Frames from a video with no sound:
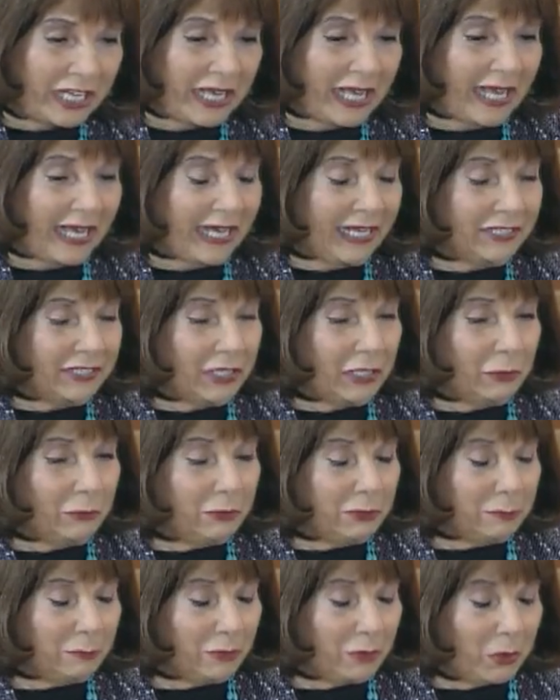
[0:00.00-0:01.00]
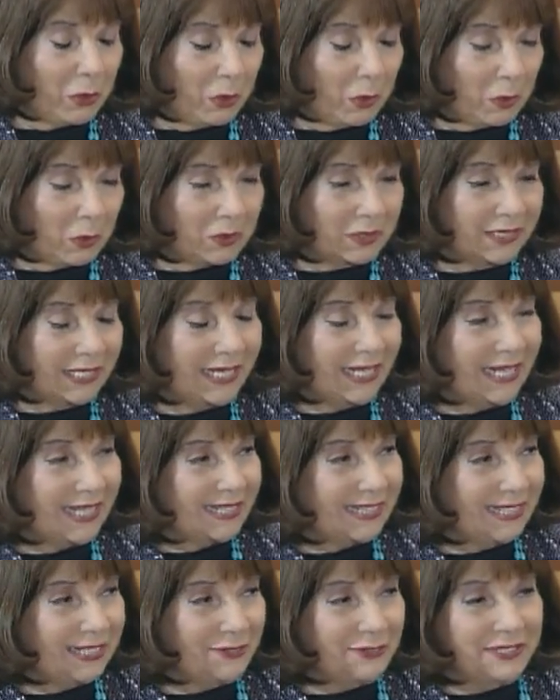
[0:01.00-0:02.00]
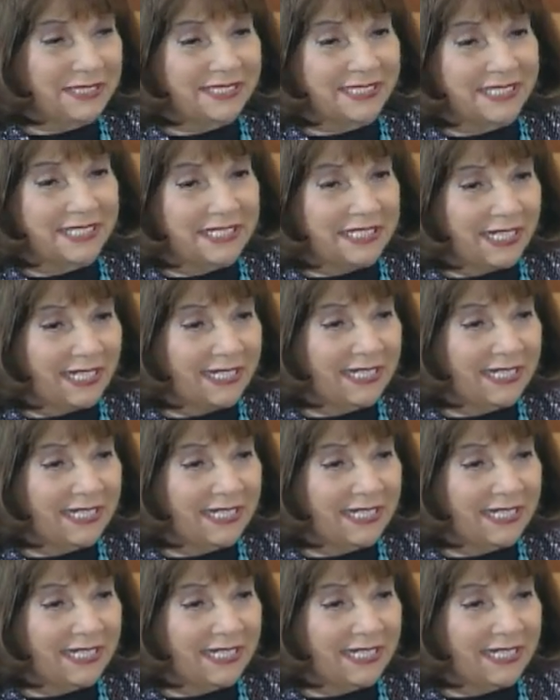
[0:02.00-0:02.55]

And lo and behold, there is a young,